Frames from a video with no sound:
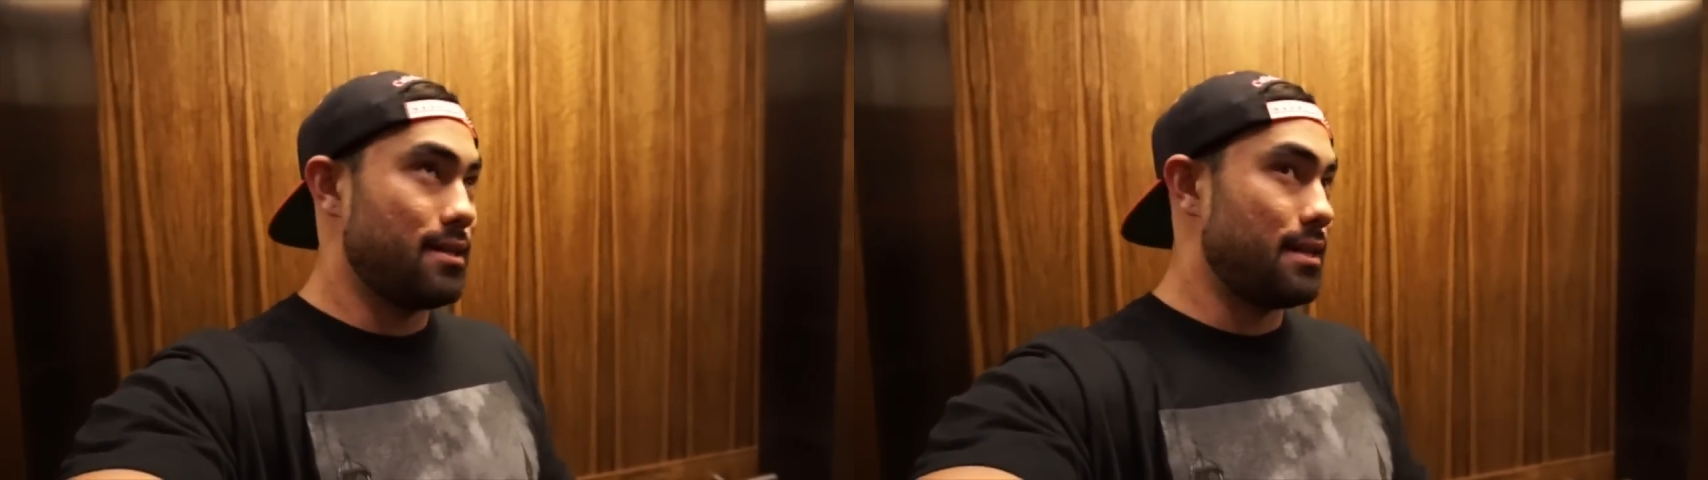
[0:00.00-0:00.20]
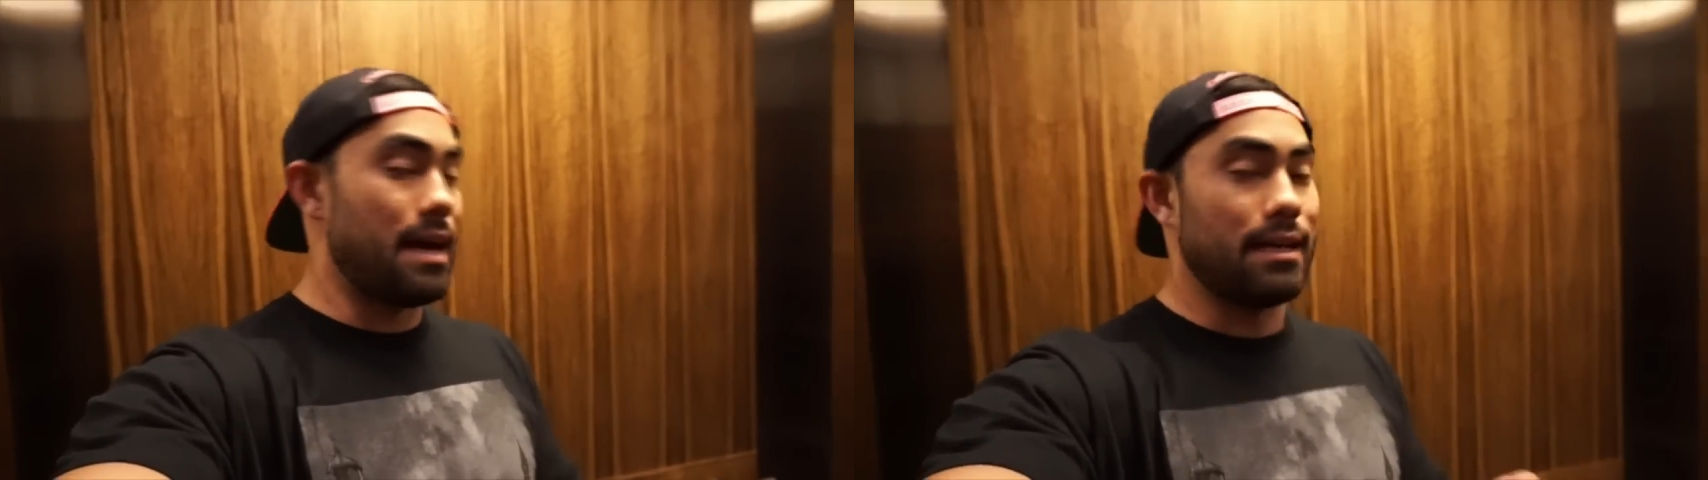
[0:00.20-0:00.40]

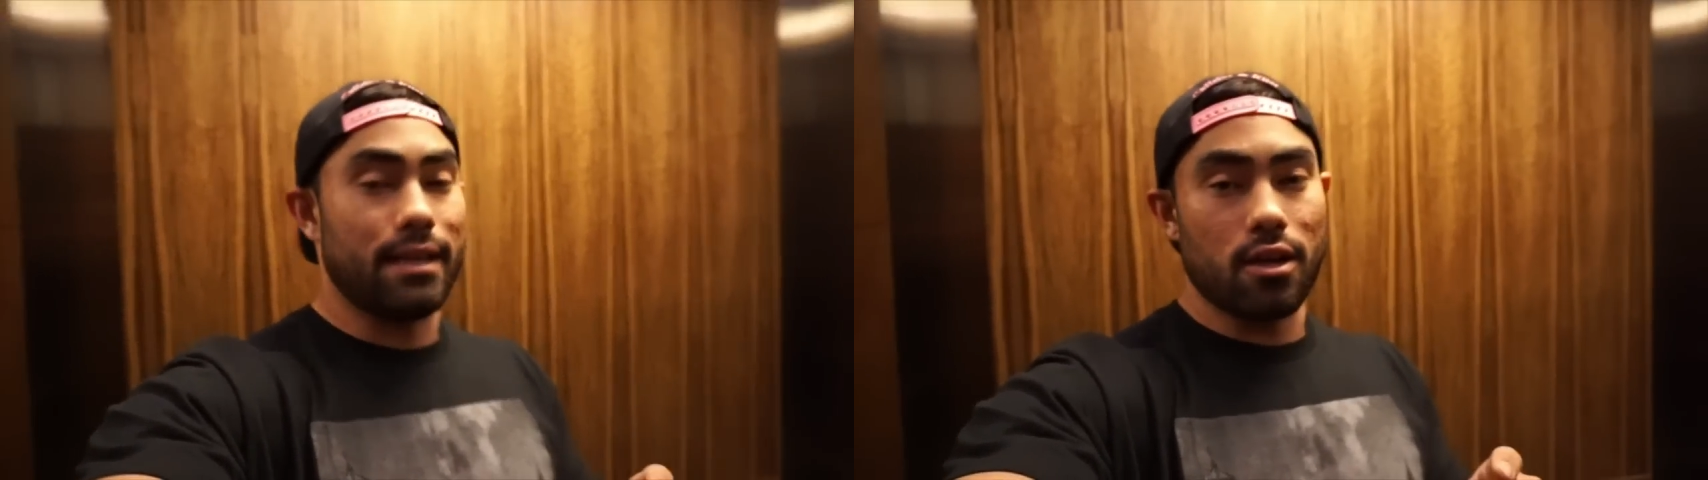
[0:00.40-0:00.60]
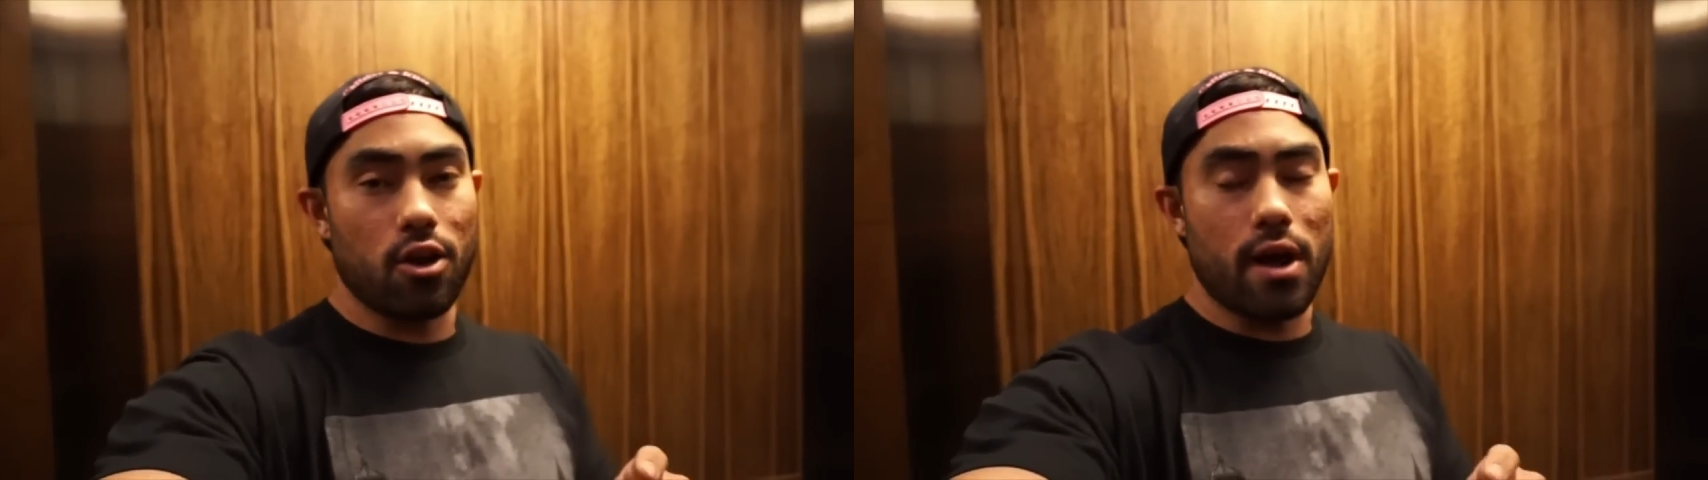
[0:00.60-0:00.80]
Tonight
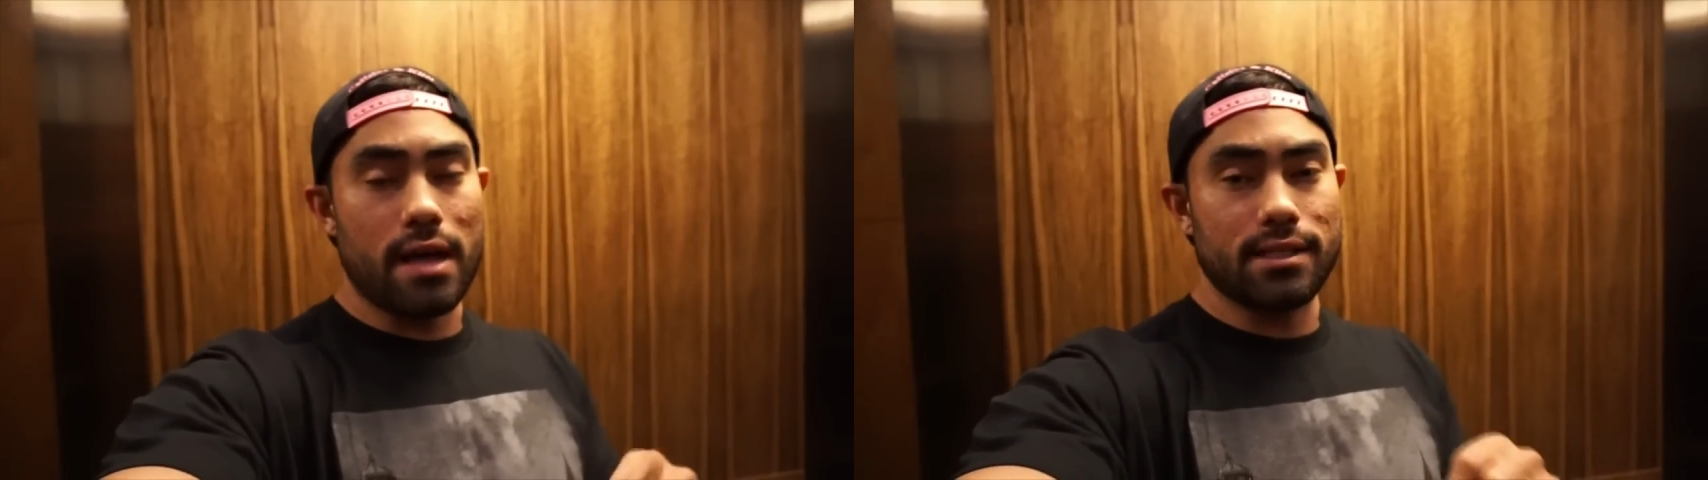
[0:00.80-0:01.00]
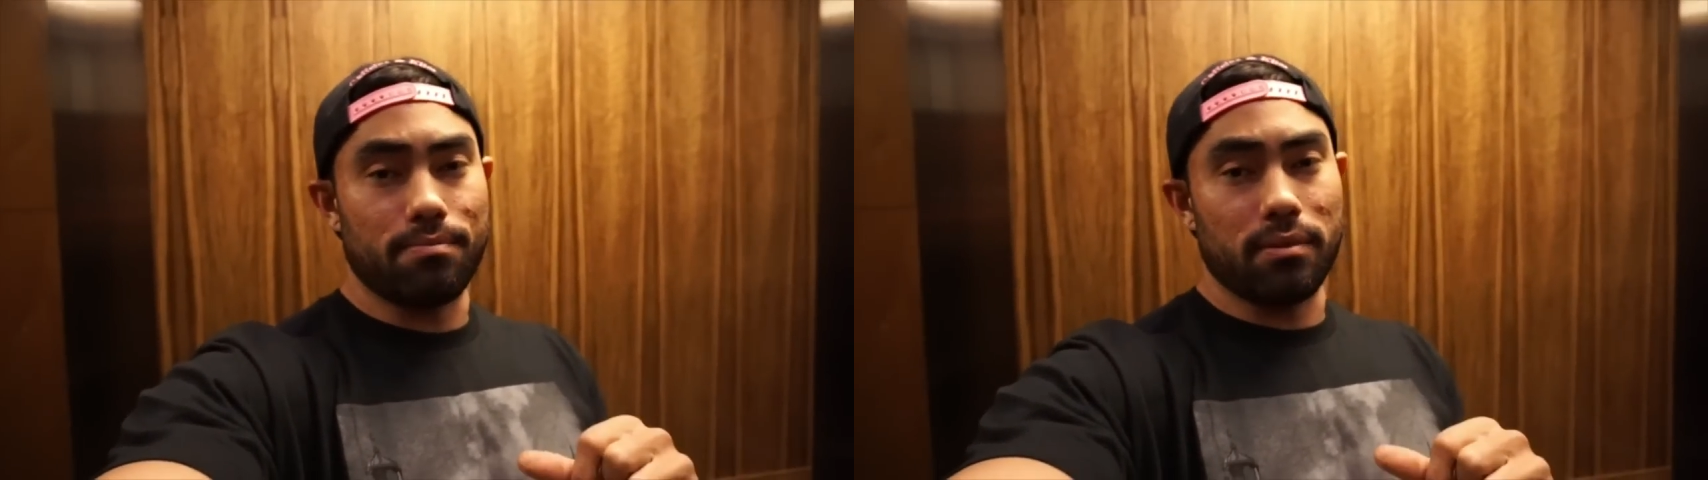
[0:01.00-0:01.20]
didn't go
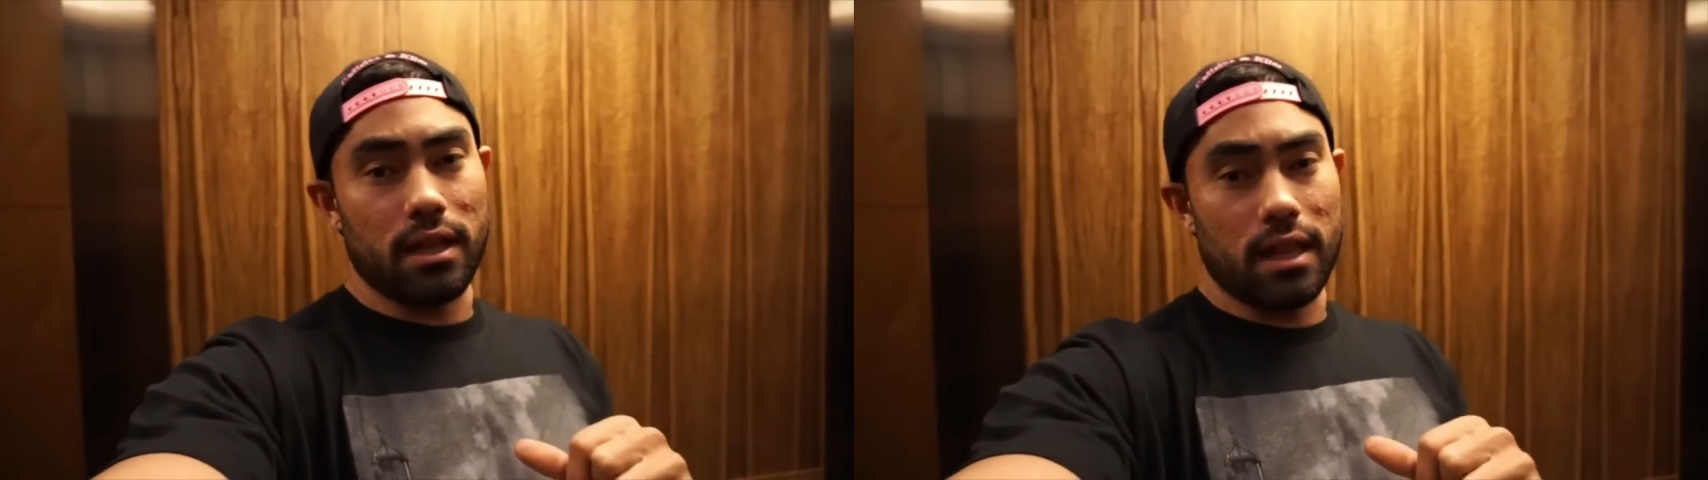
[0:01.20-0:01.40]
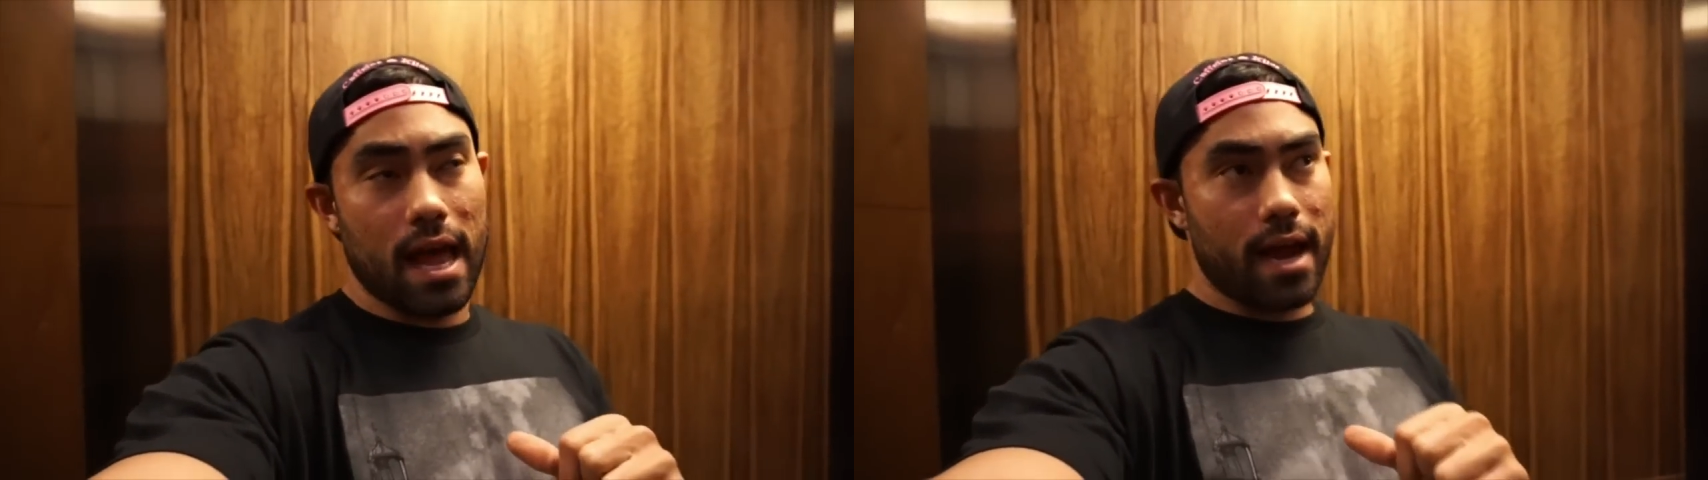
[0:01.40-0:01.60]
as
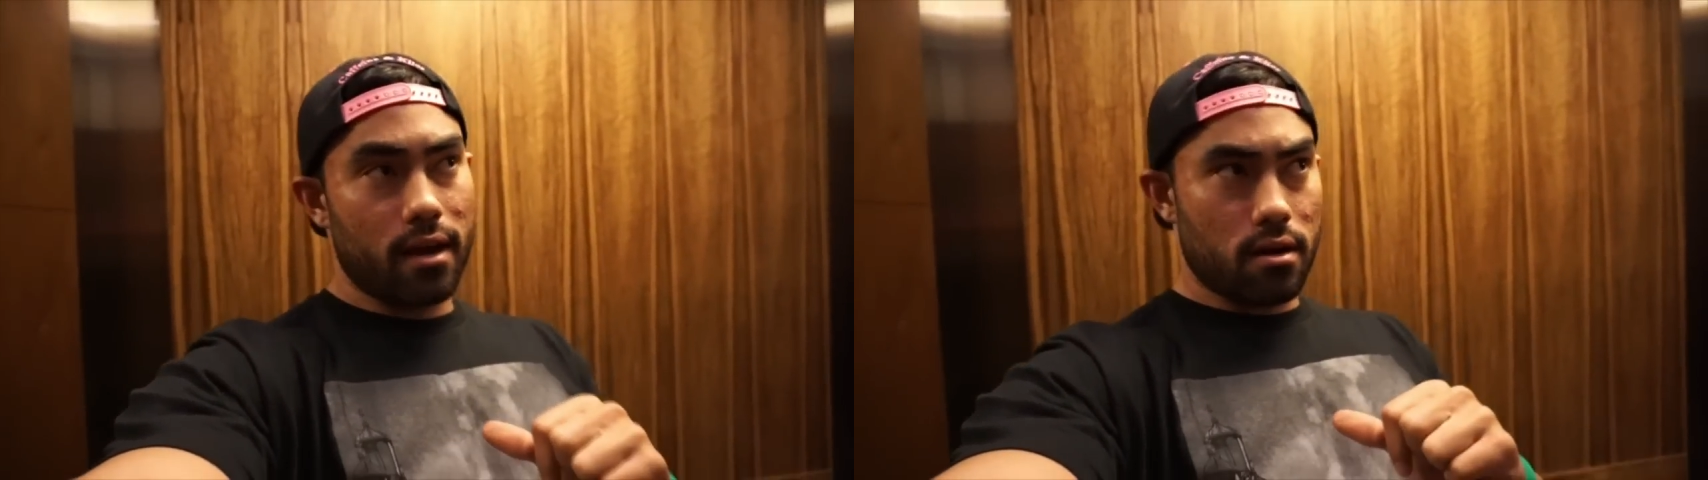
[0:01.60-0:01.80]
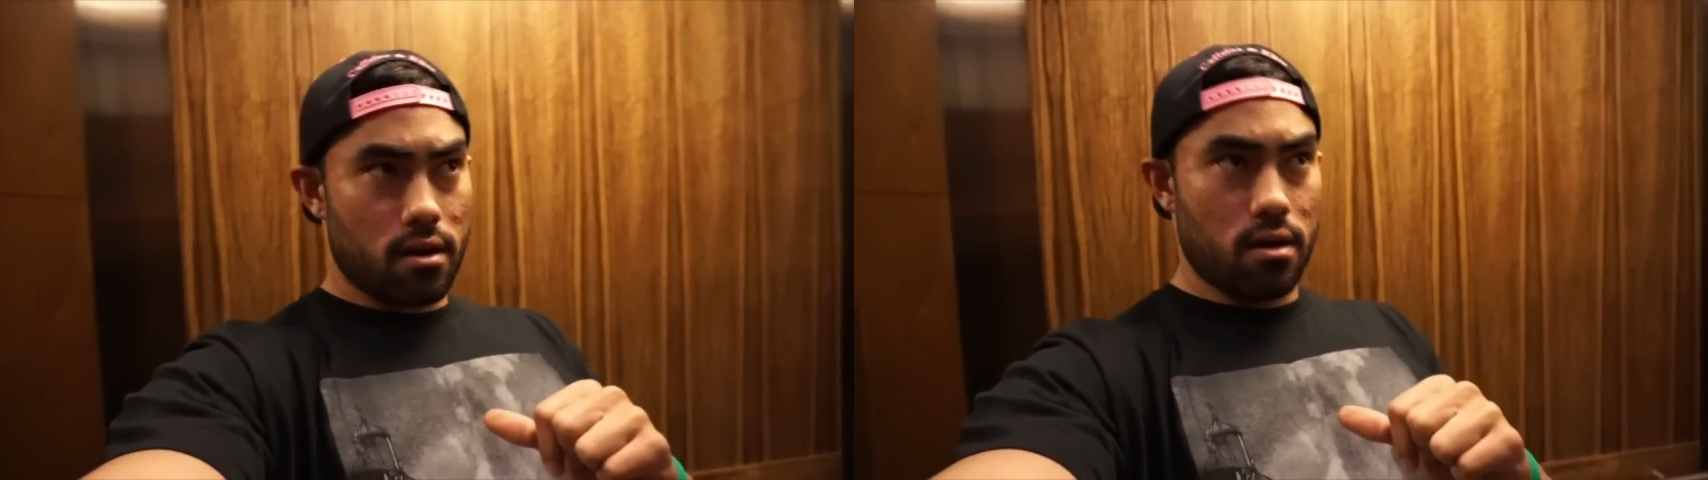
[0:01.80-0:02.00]

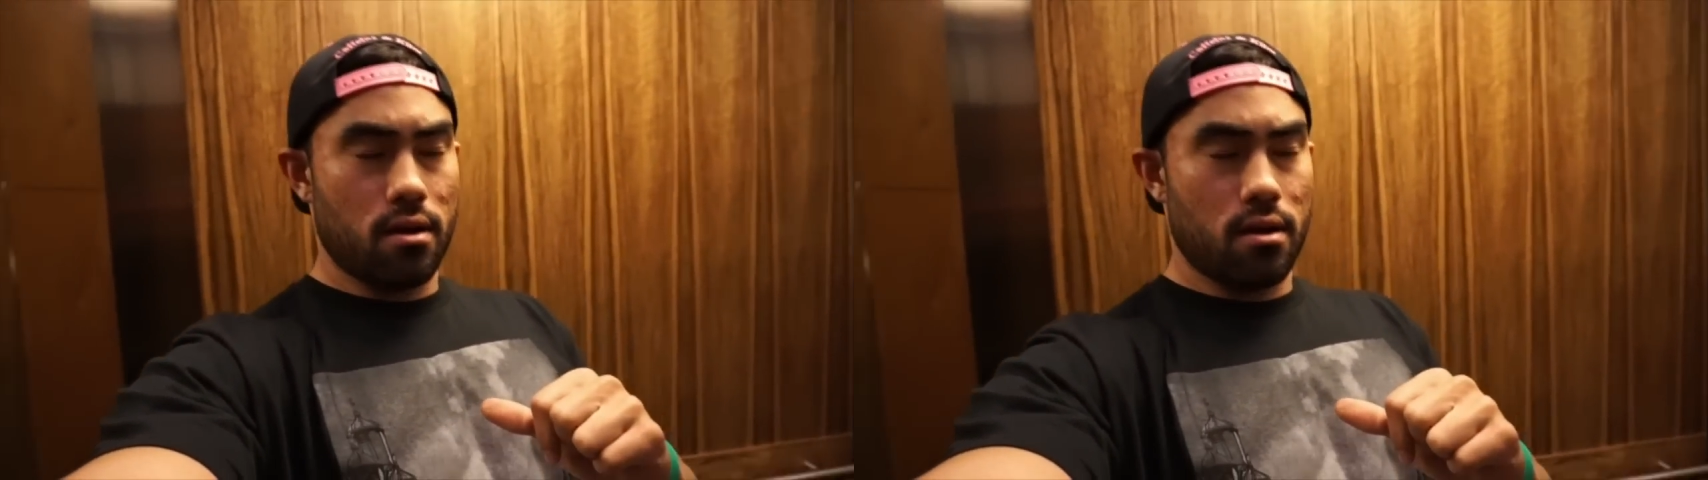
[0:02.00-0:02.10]
planned.